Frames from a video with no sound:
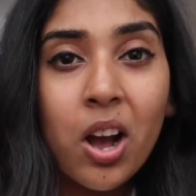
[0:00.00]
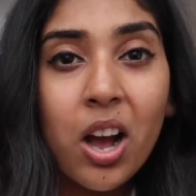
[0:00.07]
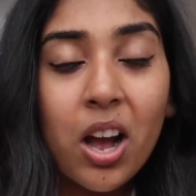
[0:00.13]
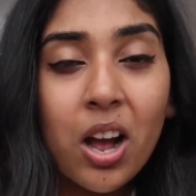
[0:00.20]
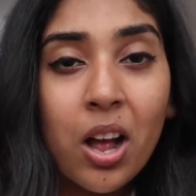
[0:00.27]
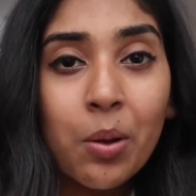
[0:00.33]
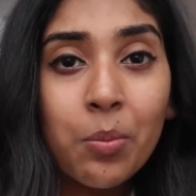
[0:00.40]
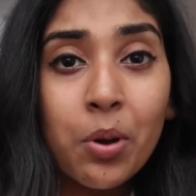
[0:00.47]

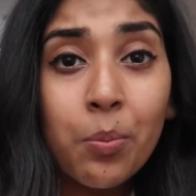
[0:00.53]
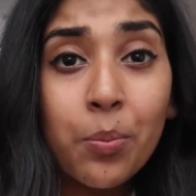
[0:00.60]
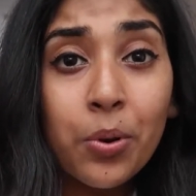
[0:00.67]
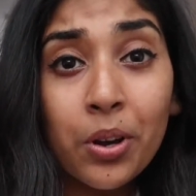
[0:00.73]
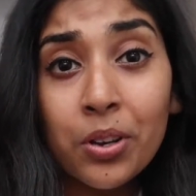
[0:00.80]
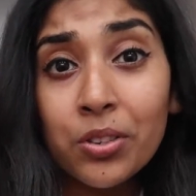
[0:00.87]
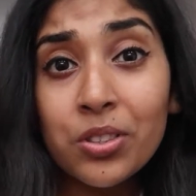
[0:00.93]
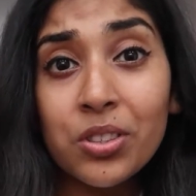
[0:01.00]

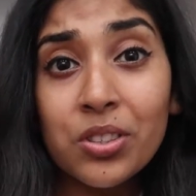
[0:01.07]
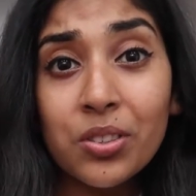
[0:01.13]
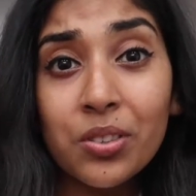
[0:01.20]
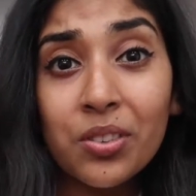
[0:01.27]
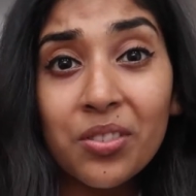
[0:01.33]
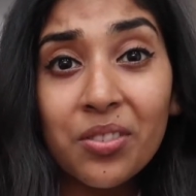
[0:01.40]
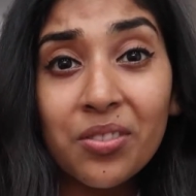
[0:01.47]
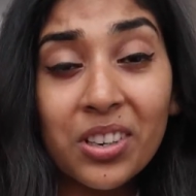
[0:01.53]
but
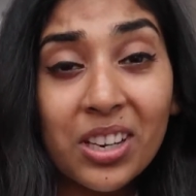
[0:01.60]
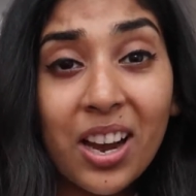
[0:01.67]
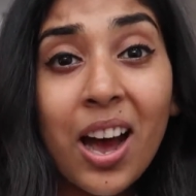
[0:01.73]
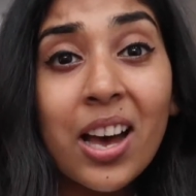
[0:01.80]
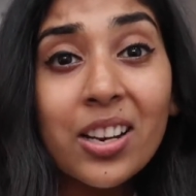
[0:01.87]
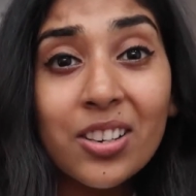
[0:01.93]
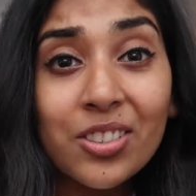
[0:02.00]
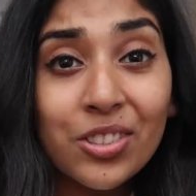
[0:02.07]

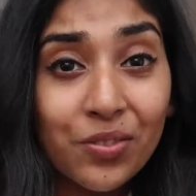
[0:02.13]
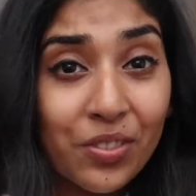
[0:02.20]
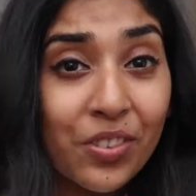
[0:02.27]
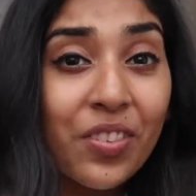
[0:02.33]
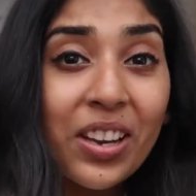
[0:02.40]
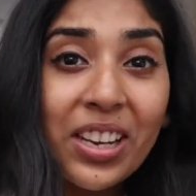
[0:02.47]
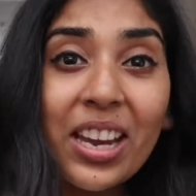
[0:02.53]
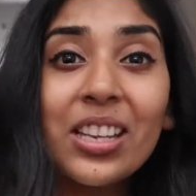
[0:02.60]
regardless of
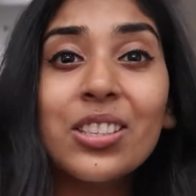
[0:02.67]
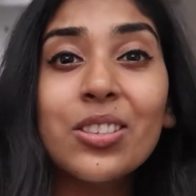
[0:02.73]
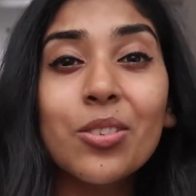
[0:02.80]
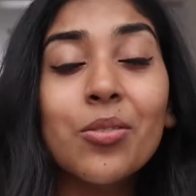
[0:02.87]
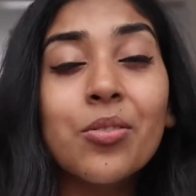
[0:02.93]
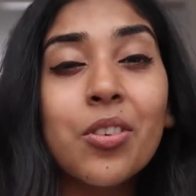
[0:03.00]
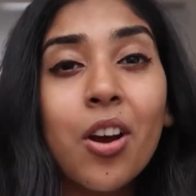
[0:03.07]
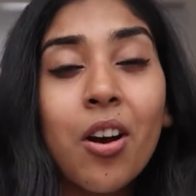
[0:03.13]
if I get it
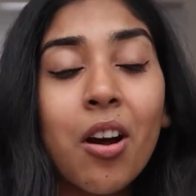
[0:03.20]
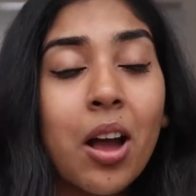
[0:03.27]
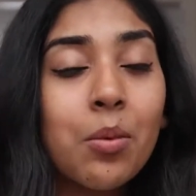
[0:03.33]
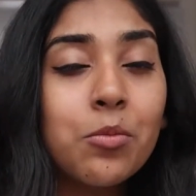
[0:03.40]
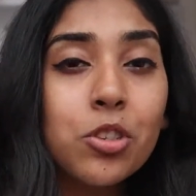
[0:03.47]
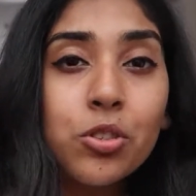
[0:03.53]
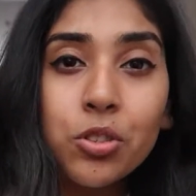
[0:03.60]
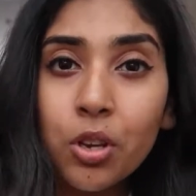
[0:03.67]
or not,
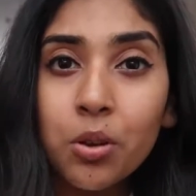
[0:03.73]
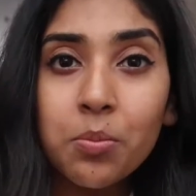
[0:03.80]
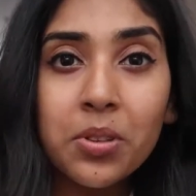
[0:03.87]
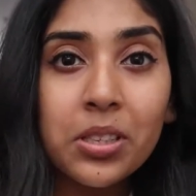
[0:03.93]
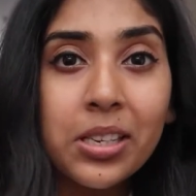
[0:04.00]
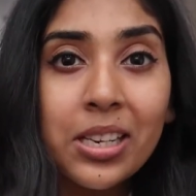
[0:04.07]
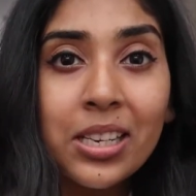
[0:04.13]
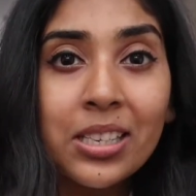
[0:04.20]
I'm just so
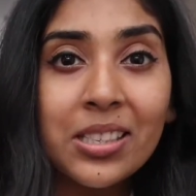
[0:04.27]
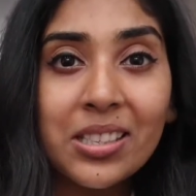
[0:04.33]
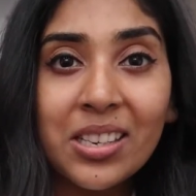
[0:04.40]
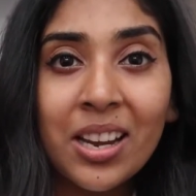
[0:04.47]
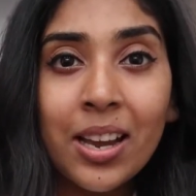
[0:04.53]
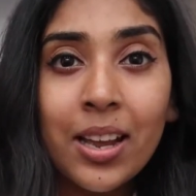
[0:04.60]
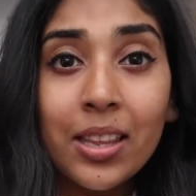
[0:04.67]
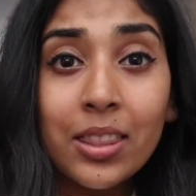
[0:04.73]
pleased
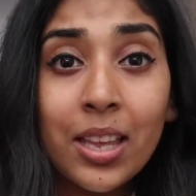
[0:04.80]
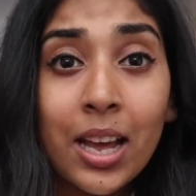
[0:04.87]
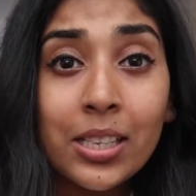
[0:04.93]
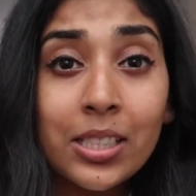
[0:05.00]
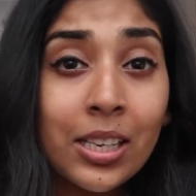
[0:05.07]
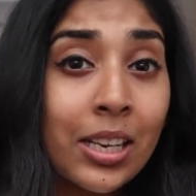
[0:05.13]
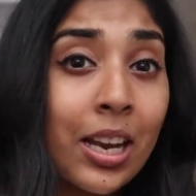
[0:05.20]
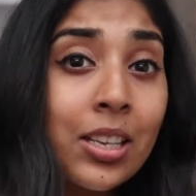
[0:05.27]

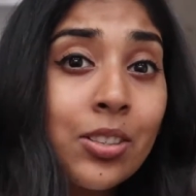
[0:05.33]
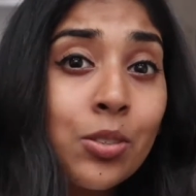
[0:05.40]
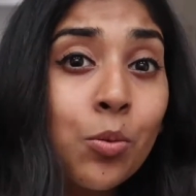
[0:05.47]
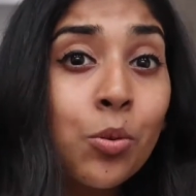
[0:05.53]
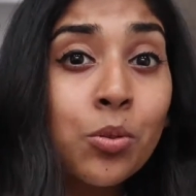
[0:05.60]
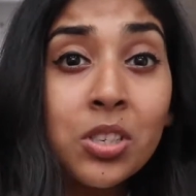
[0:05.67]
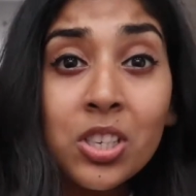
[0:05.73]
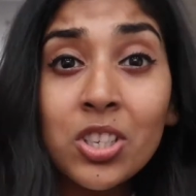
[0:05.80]
that I get
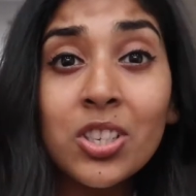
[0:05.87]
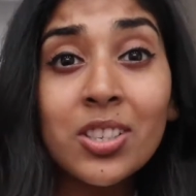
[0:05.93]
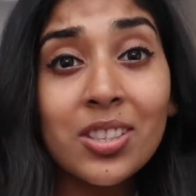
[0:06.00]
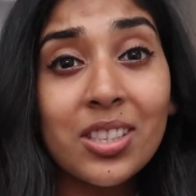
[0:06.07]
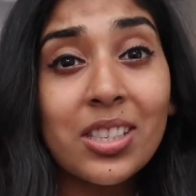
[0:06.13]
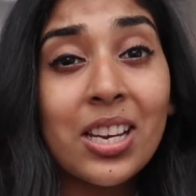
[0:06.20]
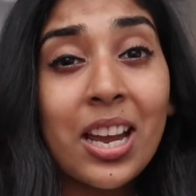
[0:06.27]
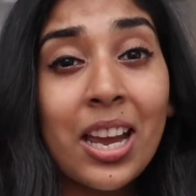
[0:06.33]
to audition
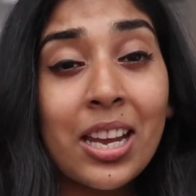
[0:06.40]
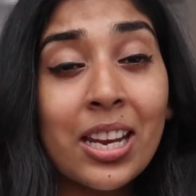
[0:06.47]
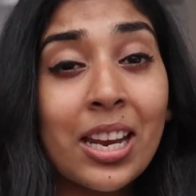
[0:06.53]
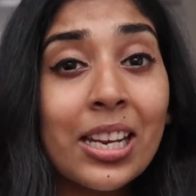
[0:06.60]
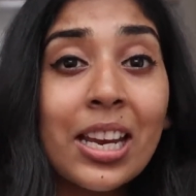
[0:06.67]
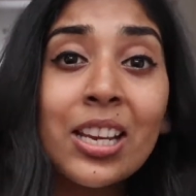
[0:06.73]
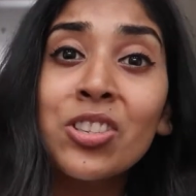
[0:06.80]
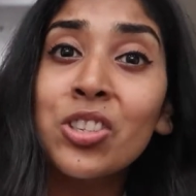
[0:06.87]
today and
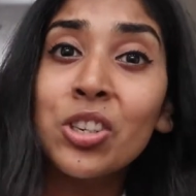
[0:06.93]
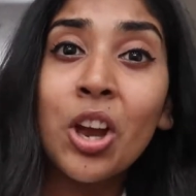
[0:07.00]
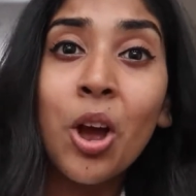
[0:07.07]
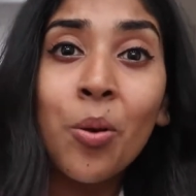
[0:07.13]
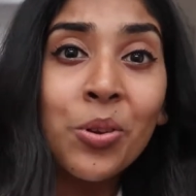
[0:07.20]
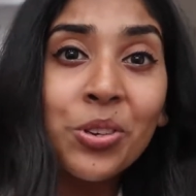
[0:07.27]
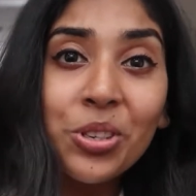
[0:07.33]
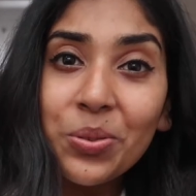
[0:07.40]
I get to
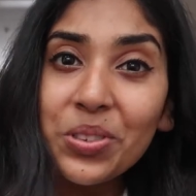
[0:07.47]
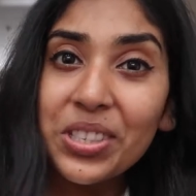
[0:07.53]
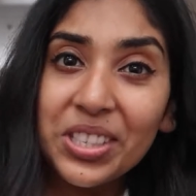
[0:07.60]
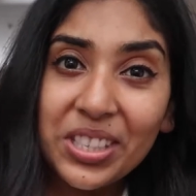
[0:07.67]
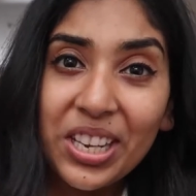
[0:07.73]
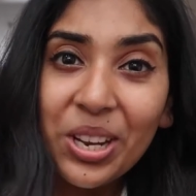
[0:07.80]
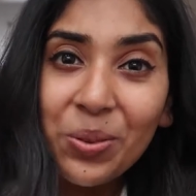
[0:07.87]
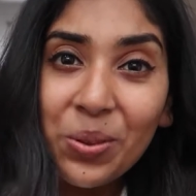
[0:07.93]
go and do a
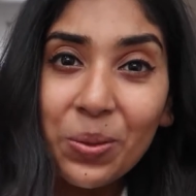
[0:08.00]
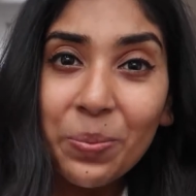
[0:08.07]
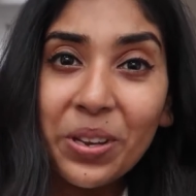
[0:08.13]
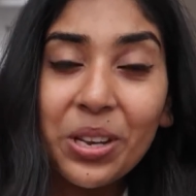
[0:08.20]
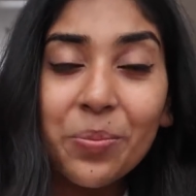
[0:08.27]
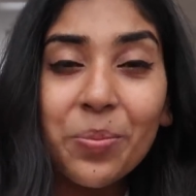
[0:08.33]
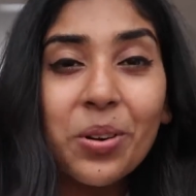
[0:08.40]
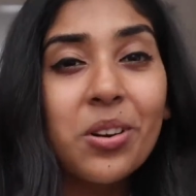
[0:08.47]
scene with
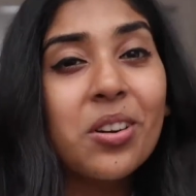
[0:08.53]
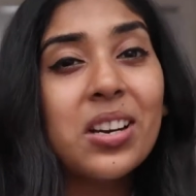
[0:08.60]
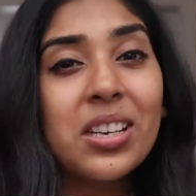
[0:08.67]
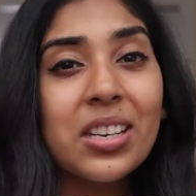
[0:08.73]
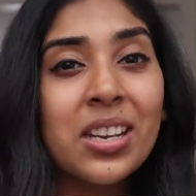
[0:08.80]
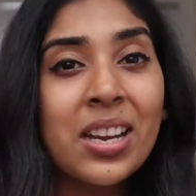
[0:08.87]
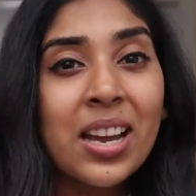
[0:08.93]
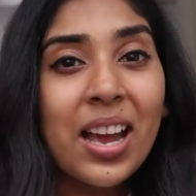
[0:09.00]
people,
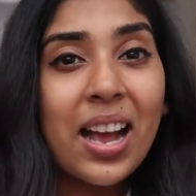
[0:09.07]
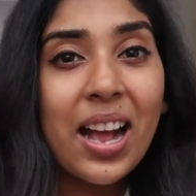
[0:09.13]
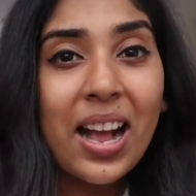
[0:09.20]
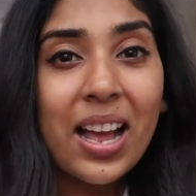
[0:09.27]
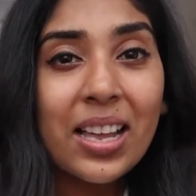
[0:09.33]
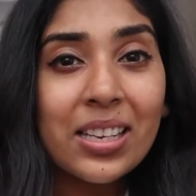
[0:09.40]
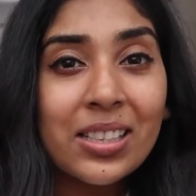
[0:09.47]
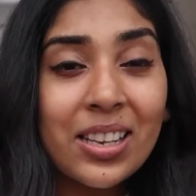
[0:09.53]

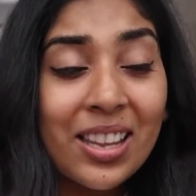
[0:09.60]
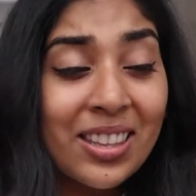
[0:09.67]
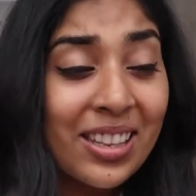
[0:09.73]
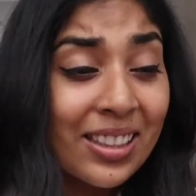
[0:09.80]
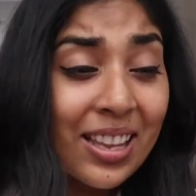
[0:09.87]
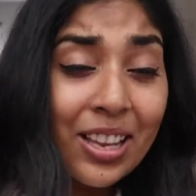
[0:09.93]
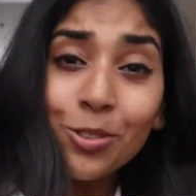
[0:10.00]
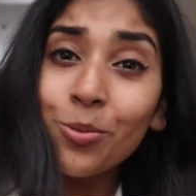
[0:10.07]
and I
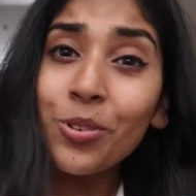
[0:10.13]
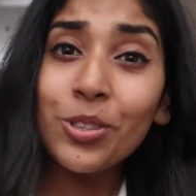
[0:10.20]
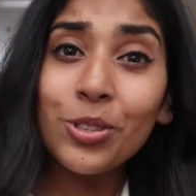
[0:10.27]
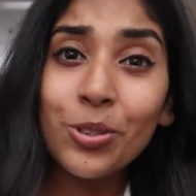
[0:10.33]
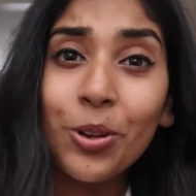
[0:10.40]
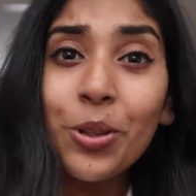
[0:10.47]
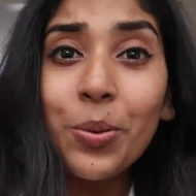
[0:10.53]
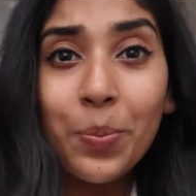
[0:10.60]
think that's what it's
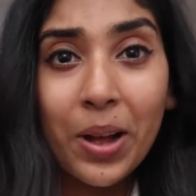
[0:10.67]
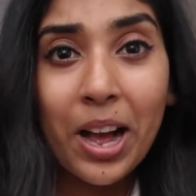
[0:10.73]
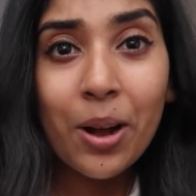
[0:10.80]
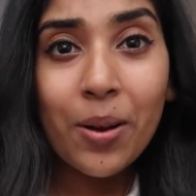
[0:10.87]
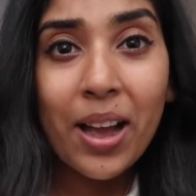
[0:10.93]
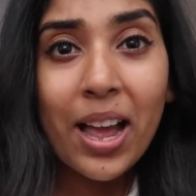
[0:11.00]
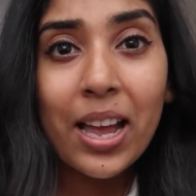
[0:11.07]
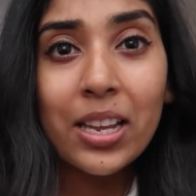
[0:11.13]
all
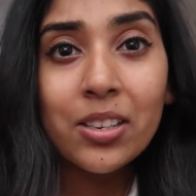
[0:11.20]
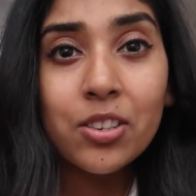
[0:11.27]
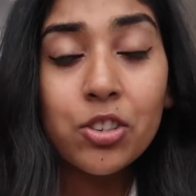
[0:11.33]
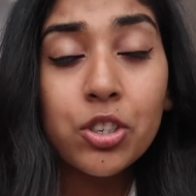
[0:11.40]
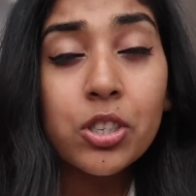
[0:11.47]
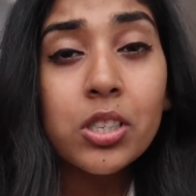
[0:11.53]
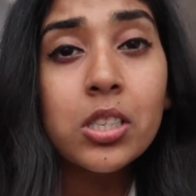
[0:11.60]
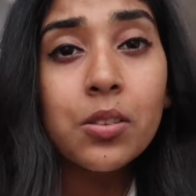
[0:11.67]
about, and
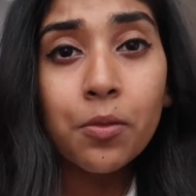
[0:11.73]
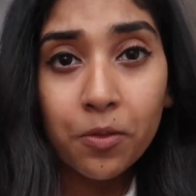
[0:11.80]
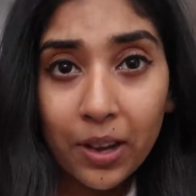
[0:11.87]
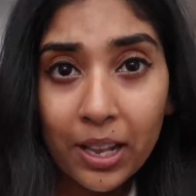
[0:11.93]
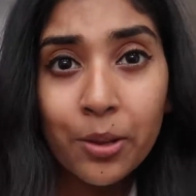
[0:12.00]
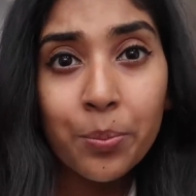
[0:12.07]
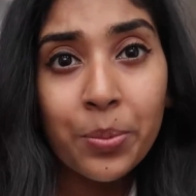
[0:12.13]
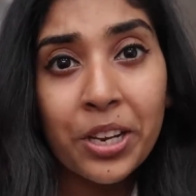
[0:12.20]
just
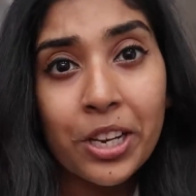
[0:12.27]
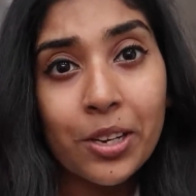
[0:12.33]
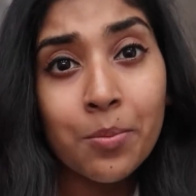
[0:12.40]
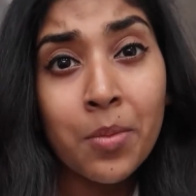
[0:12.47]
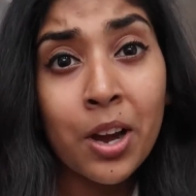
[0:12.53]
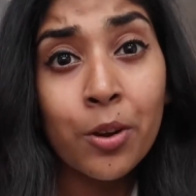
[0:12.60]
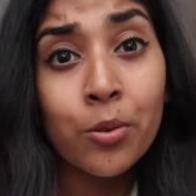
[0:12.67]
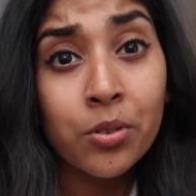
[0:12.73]
developing
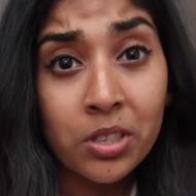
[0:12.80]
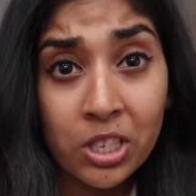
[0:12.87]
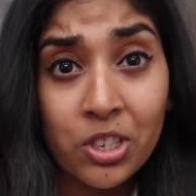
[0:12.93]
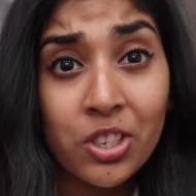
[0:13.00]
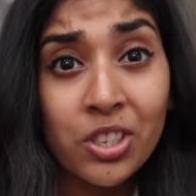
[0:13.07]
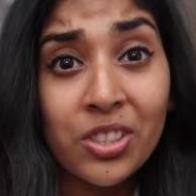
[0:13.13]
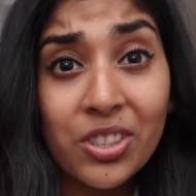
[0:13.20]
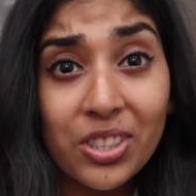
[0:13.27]
my
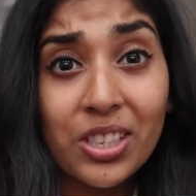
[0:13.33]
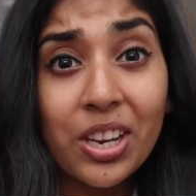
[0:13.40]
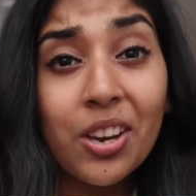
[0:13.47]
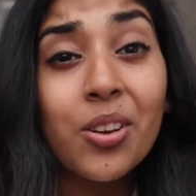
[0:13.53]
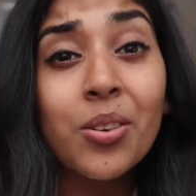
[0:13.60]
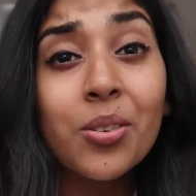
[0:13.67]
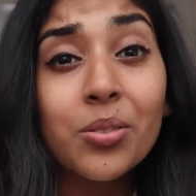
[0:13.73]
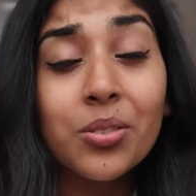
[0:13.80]
audition
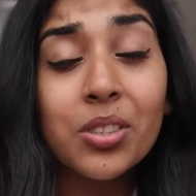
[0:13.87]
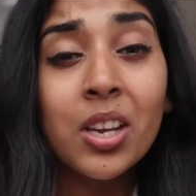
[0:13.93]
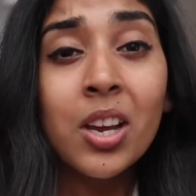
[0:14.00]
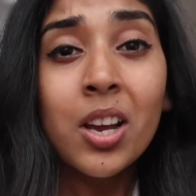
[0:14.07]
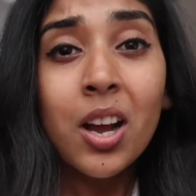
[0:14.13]
skills.